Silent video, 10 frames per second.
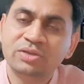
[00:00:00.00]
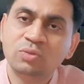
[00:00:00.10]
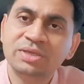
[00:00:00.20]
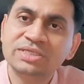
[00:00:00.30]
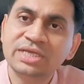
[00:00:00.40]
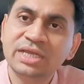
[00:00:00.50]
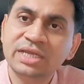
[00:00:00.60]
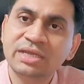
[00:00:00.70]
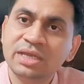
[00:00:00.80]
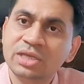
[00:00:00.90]
So
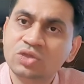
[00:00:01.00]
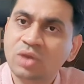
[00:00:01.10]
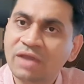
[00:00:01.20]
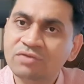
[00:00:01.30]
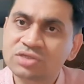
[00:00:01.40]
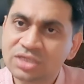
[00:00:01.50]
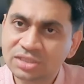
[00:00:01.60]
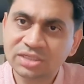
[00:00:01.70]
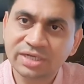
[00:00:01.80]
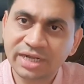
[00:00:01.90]
basically, you have your
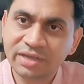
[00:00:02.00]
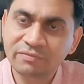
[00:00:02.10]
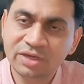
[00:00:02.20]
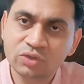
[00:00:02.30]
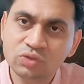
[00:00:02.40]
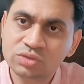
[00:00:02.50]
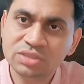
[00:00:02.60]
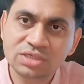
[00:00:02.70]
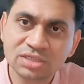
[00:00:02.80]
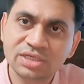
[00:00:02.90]
structure ready when you use the
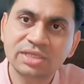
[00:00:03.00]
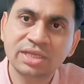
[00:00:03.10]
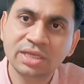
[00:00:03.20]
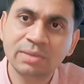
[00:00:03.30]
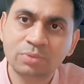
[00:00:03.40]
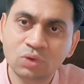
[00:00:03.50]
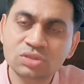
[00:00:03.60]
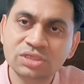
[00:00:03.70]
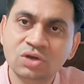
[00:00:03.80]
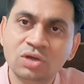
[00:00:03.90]
structured thinking
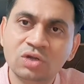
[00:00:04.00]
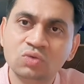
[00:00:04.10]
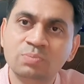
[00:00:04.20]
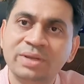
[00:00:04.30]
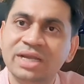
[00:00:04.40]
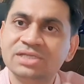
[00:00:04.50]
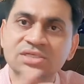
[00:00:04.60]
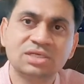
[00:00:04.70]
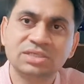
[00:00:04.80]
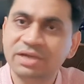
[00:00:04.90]
approach in order to build a
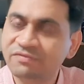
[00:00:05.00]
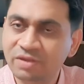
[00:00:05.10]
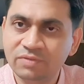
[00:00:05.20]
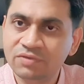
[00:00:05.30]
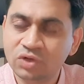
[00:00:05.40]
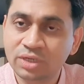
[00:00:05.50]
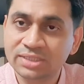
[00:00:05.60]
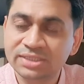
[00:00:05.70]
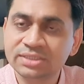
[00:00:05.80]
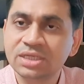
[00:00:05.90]
structure and framework for your
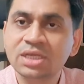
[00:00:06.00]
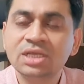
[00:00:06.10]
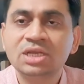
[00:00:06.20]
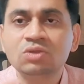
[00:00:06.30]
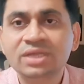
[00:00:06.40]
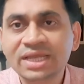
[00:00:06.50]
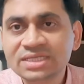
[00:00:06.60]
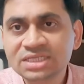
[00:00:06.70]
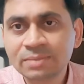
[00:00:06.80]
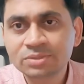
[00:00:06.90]
essays. Now the
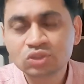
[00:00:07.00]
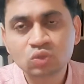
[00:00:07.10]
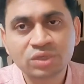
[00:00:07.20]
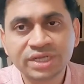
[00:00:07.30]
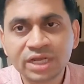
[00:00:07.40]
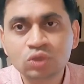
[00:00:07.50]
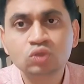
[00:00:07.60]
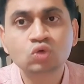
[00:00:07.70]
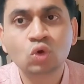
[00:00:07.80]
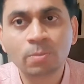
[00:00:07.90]
next step is to create
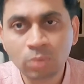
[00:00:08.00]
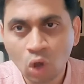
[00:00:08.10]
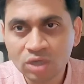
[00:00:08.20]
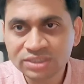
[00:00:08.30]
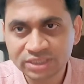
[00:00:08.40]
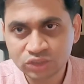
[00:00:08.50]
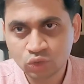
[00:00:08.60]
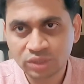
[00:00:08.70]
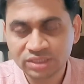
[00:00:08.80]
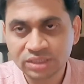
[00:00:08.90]
those core blocks and
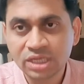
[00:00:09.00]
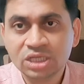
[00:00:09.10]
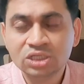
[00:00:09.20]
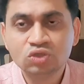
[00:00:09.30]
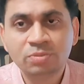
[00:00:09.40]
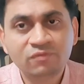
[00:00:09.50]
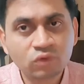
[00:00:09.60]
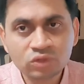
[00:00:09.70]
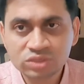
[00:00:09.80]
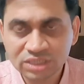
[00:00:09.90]
stories. So
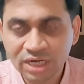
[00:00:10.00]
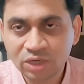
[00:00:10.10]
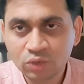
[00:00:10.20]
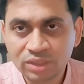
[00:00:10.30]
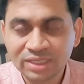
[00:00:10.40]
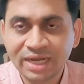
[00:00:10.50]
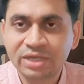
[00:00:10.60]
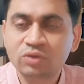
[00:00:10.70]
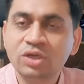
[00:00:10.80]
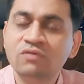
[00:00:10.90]
before you start doing that,
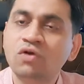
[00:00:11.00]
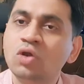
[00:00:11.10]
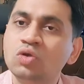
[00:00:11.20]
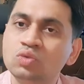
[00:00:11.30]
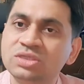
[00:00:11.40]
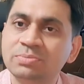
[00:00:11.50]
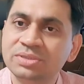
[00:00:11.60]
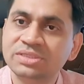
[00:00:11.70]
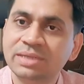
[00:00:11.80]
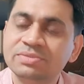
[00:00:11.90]
you need to follow two simple
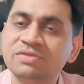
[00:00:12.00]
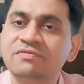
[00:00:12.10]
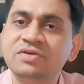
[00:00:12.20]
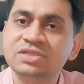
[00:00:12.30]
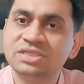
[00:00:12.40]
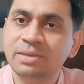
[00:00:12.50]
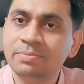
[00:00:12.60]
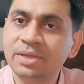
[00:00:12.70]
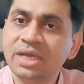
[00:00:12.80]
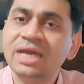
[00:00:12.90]
steps. The first step,
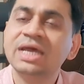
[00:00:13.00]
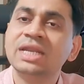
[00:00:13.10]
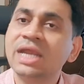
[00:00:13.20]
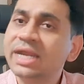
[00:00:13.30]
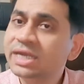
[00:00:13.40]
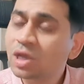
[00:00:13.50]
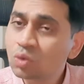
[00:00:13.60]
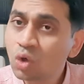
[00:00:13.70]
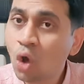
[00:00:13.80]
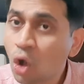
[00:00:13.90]
write
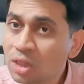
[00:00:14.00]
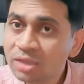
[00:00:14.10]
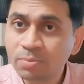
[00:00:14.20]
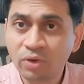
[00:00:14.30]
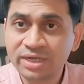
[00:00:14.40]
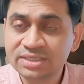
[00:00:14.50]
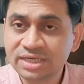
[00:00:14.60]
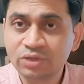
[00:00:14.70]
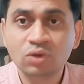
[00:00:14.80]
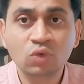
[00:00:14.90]
down all the points
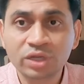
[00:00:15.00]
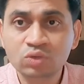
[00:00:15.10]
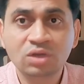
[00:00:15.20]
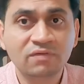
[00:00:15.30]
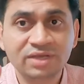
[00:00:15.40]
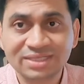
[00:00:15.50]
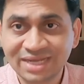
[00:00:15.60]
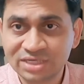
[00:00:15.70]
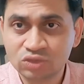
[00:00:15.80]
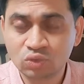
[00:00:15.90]
that you're going to cover in
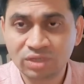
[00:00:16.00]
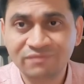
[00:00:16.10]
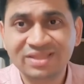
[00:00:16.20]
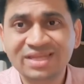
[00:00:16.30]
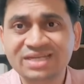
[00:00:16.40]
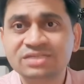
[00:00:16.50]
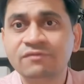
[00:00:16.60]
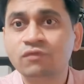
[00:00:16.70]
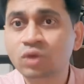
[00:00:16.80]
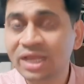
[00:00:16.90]
that story, whether it's a
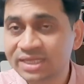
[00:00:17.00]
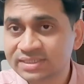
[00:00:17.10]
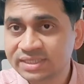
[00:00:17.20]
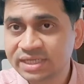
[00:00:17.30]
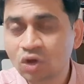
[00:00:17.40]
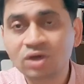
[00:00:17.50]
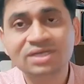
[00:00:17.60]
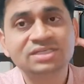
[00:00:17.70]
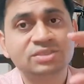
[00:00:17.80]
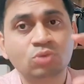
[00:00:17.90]
full essay or
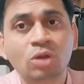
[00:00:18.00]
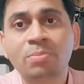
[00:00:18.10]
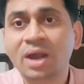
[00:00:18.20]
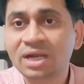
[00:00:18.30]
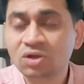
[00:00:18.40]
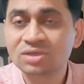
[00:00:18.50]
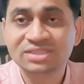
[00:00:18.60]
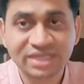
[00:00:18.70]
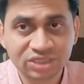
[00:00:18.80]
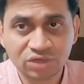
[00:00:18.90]
it's a small part or
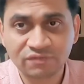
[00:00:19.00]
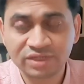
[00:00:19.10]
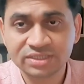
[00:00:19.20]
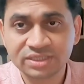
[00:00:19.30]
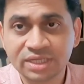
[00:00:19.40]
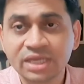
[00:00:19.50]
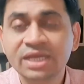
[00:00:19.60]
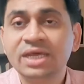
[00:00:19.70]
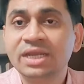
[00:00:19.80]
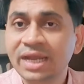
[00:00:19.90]
section of the essay.
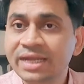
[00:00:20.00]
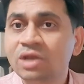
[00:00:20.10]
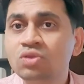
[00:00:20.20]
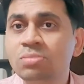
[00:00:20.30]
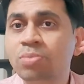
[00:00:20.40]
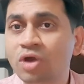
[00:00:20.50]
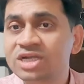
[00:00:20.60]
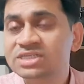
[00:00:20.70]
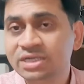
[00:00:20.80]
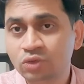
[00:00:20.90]
Write down the
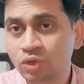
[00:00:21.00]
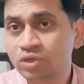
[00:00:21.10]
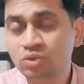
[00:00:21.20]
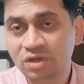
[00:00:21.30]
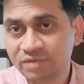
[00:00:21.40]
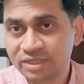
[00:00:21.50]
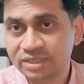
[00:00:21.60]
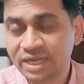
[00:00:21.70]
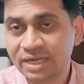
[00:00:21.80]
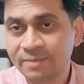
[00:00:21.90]
points that you're going to cover in
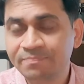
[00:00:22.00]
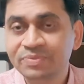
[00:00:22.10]
that.